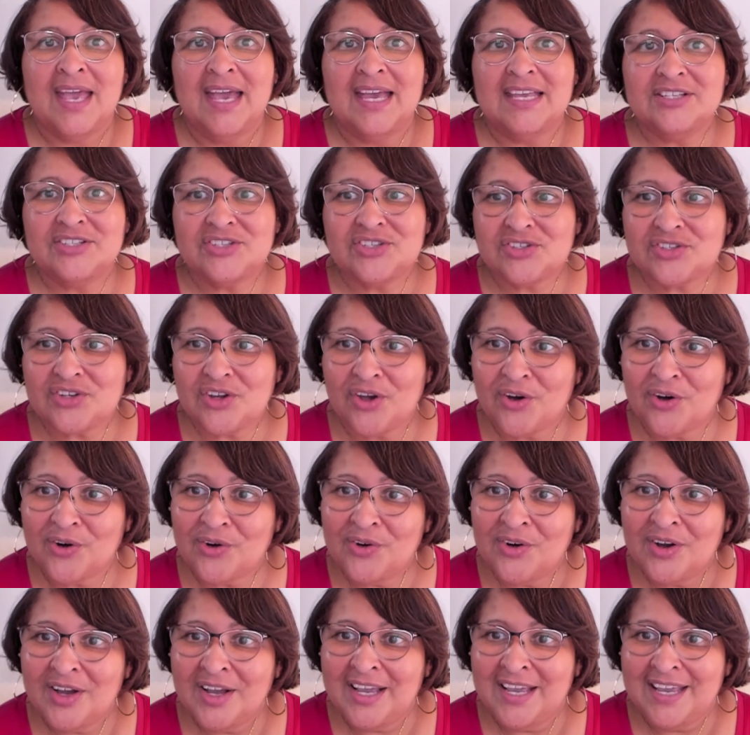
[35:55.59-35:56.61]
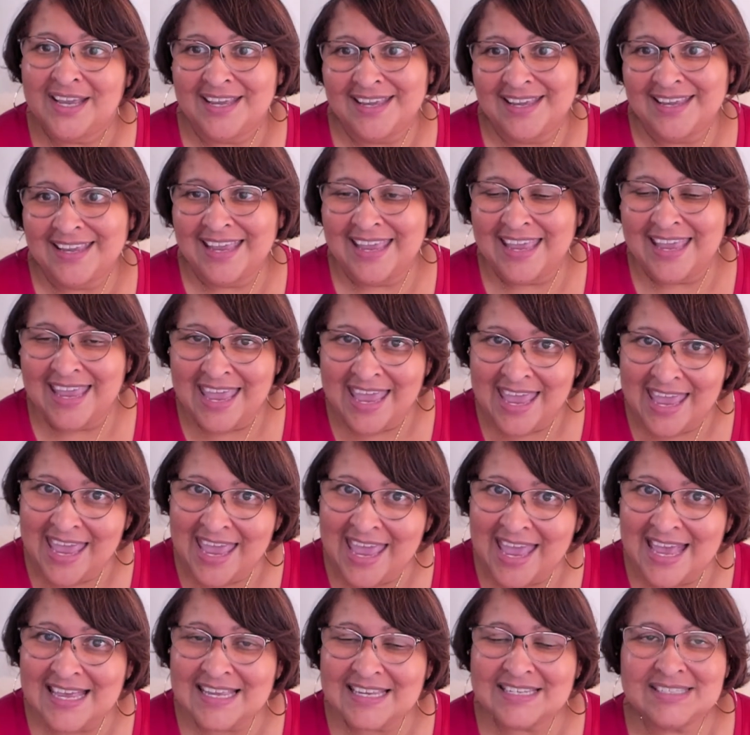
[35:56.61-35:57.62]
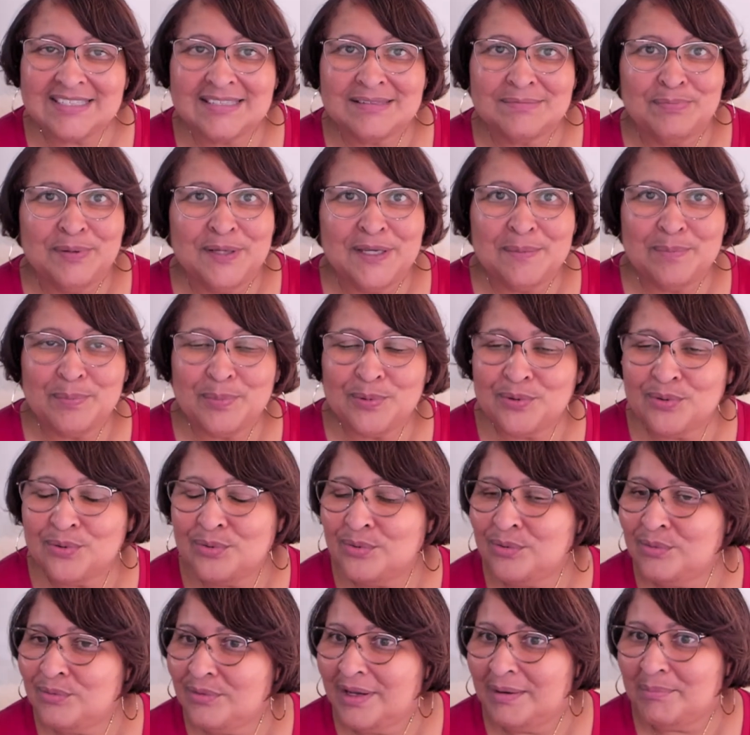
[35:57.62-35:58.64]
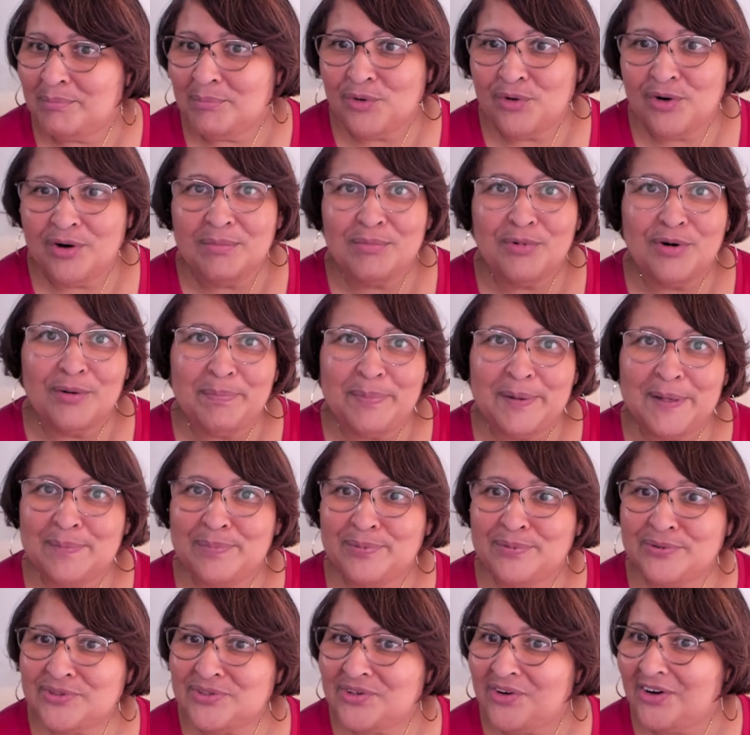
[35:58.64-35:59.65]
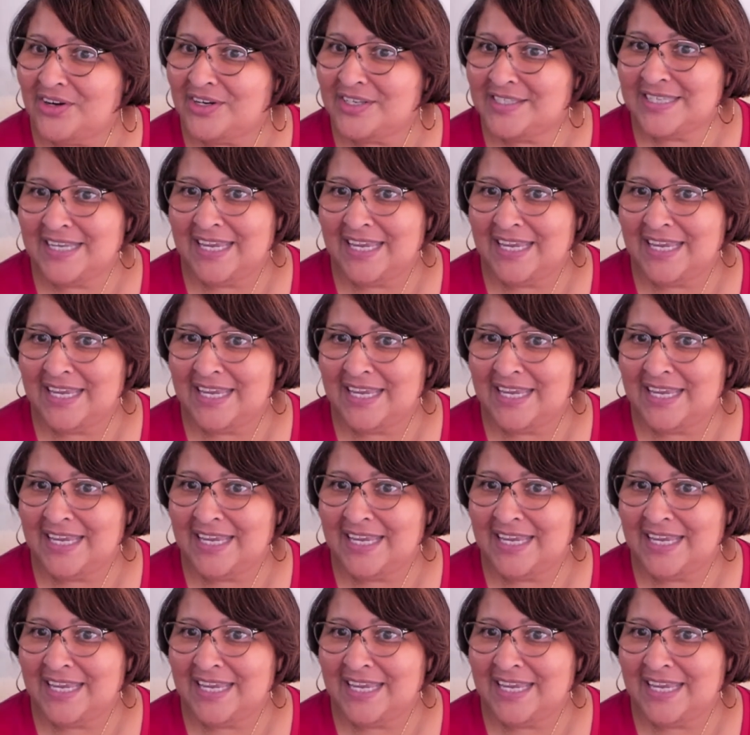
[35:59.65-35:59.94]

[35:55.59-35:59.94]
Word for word: And so as people, more and more people started